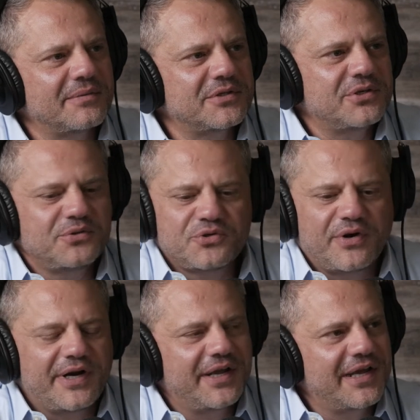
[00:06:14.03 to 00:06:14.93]
I mean, 2
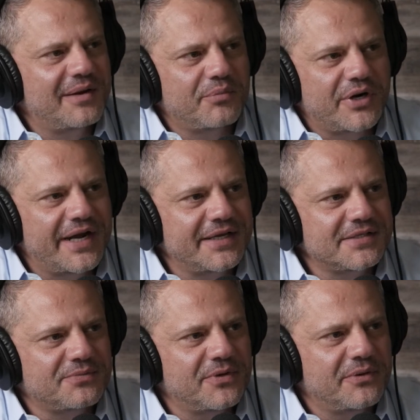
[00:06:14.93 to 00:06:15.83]
training camp
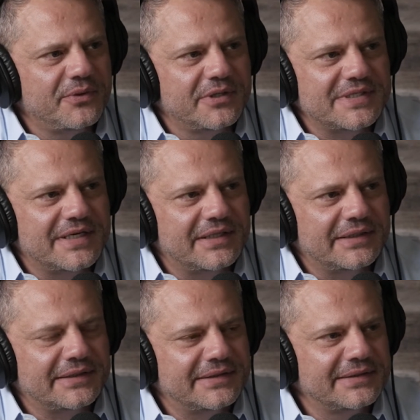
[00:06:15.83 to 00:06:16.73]
brats. What is that
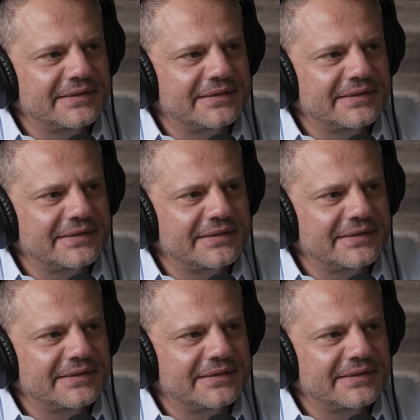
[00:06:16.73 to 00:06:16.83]
like?